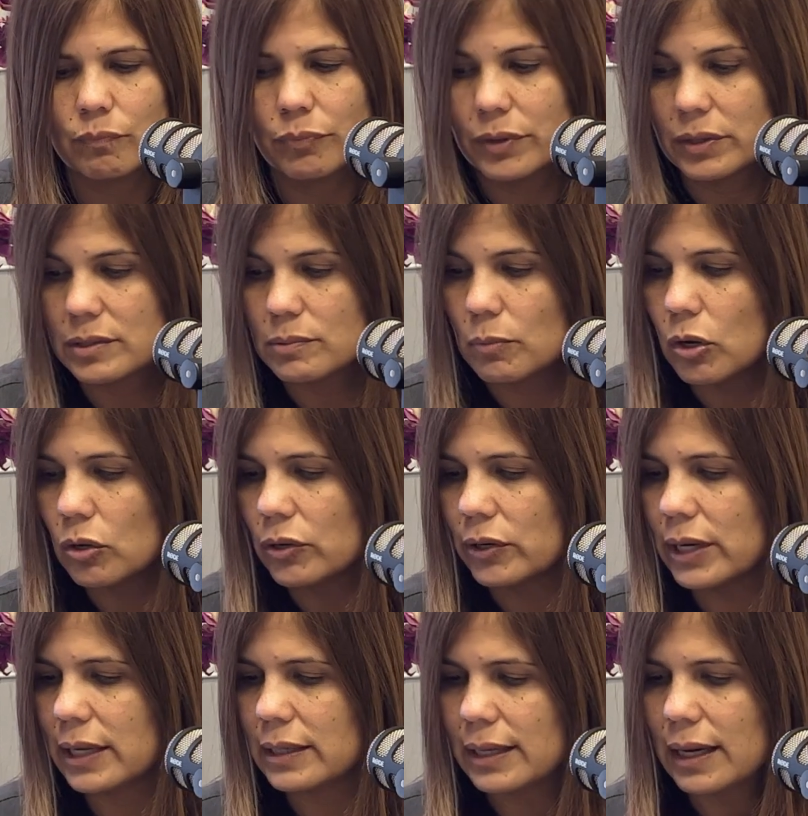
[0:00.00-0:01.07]
smaller.
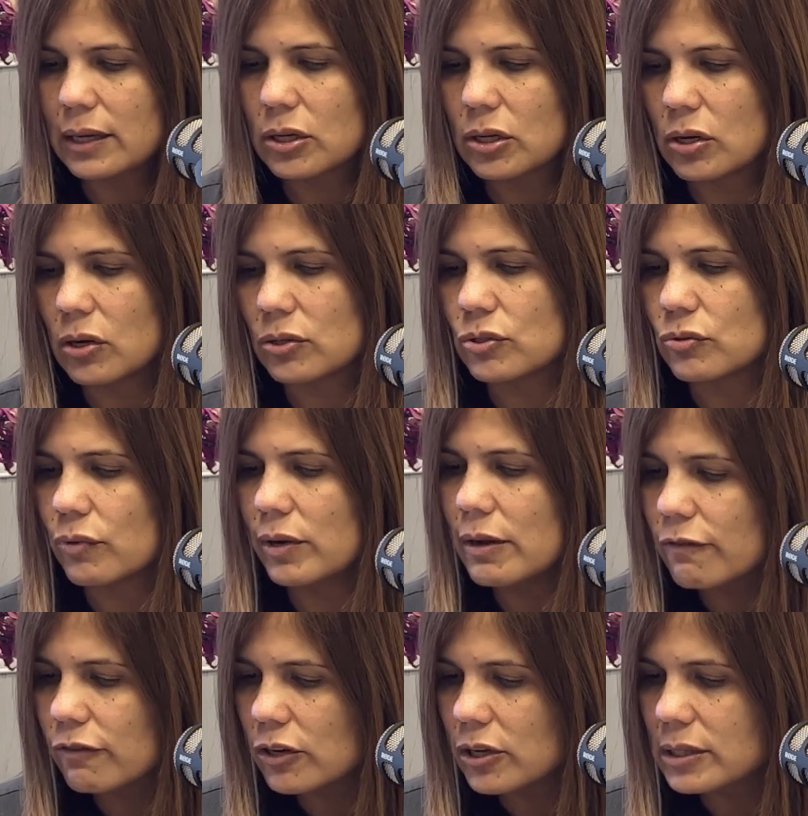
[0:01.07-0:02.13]
And that could cause
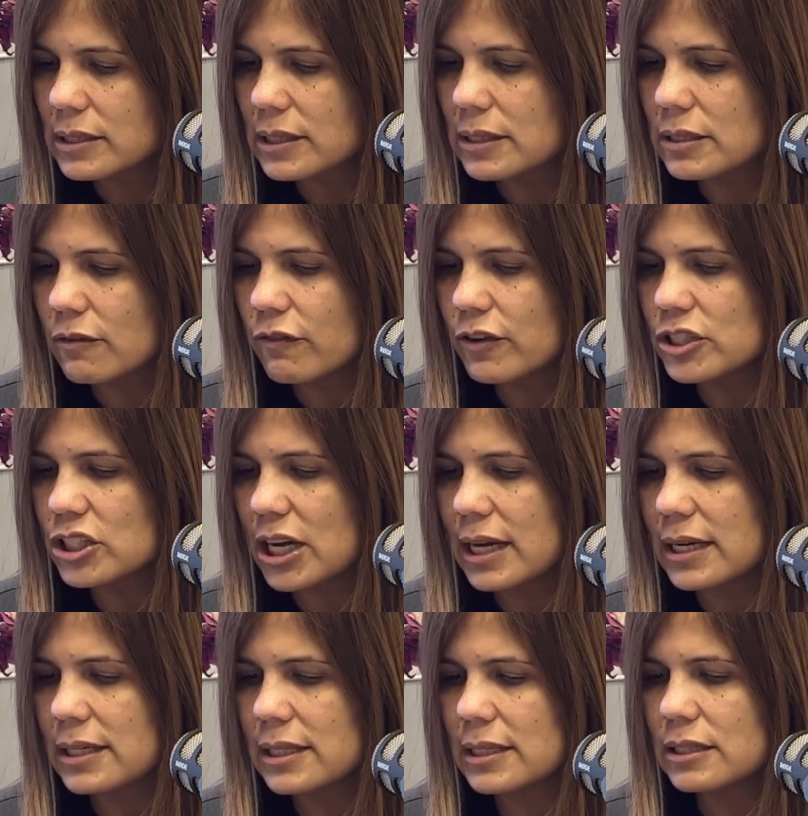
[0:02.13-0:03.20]
reflux
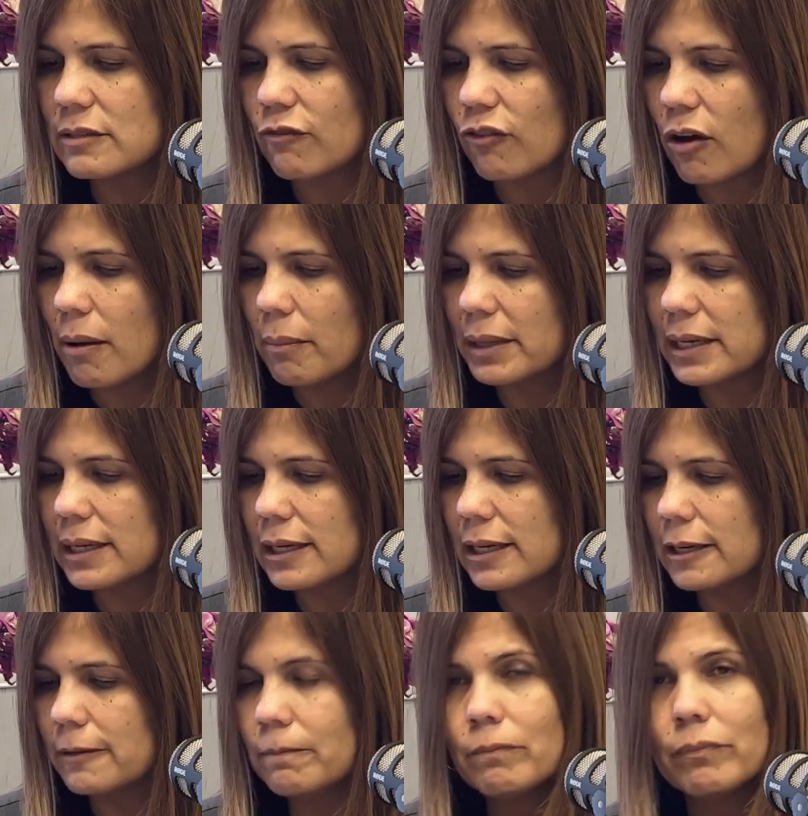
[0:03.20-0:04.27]
esophagitis,
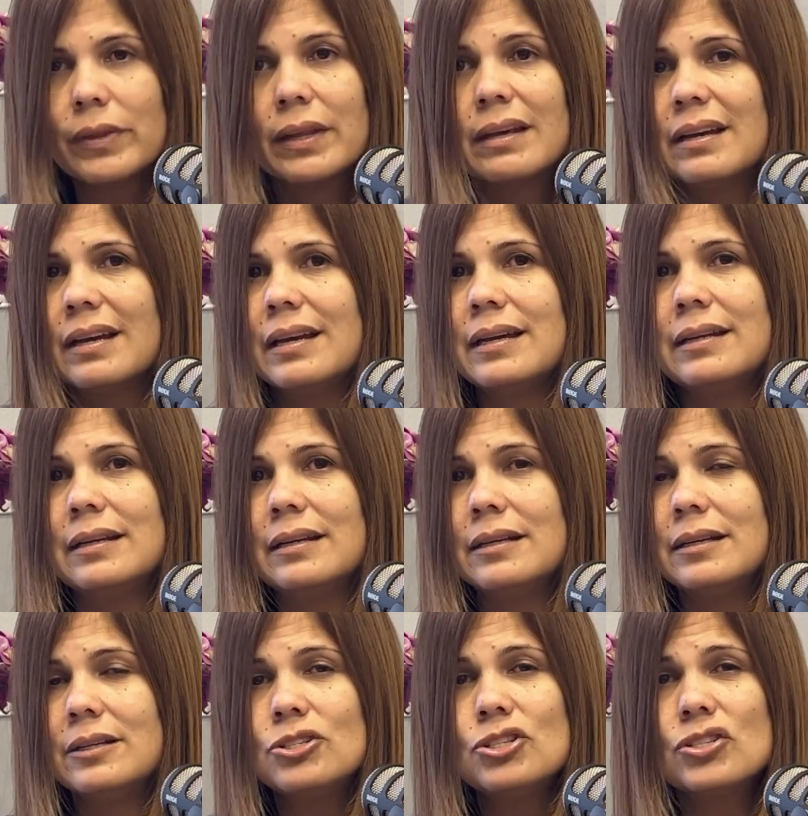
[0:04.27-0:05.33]
vomiting, and
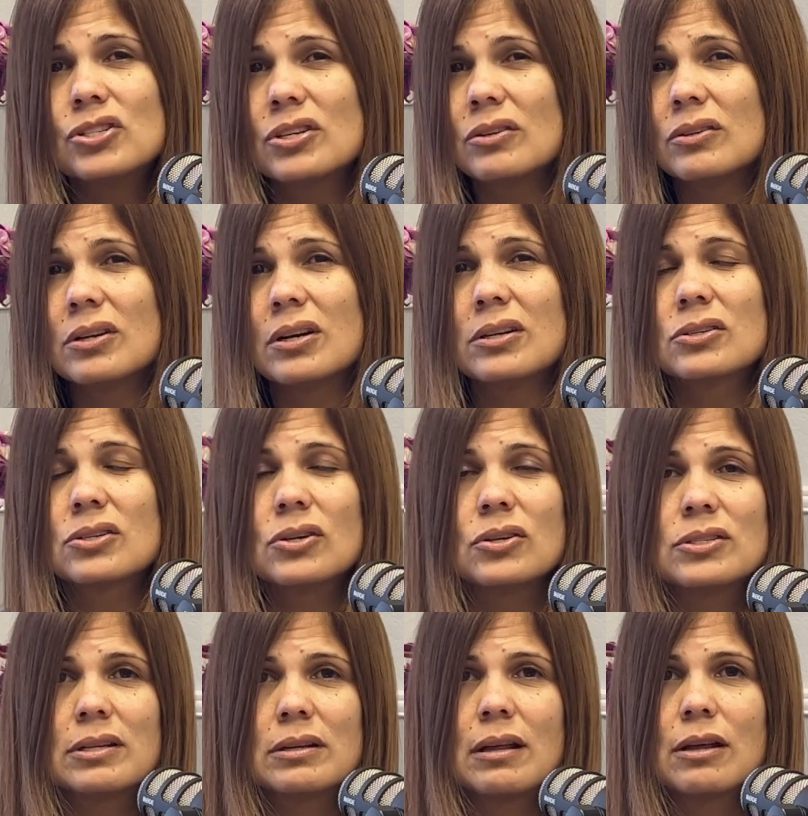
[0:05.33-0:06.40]
it just could
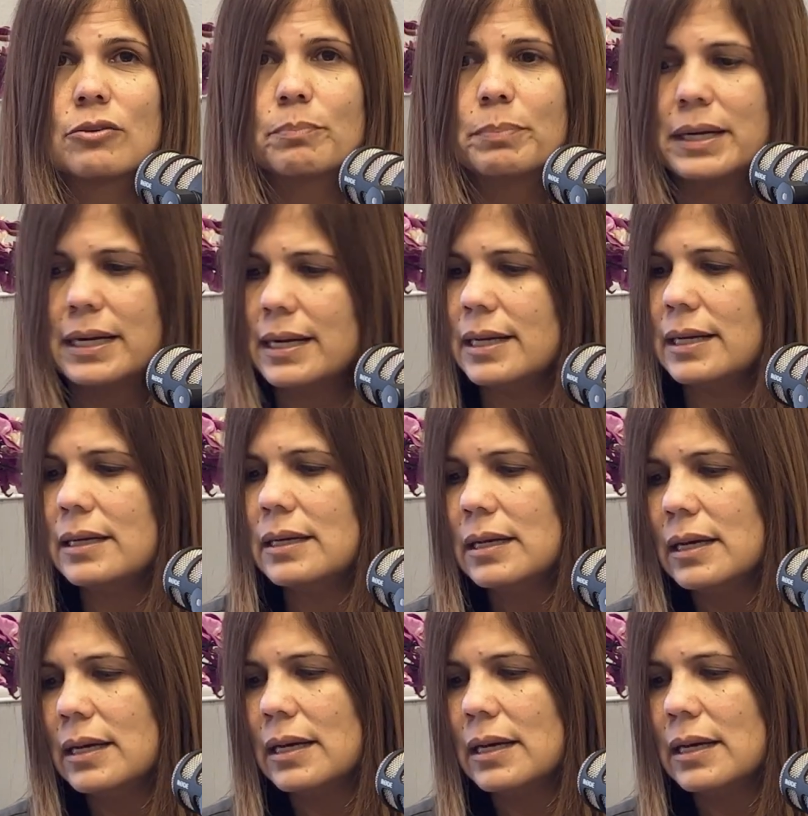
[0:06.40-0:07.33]
cause a lot of pain.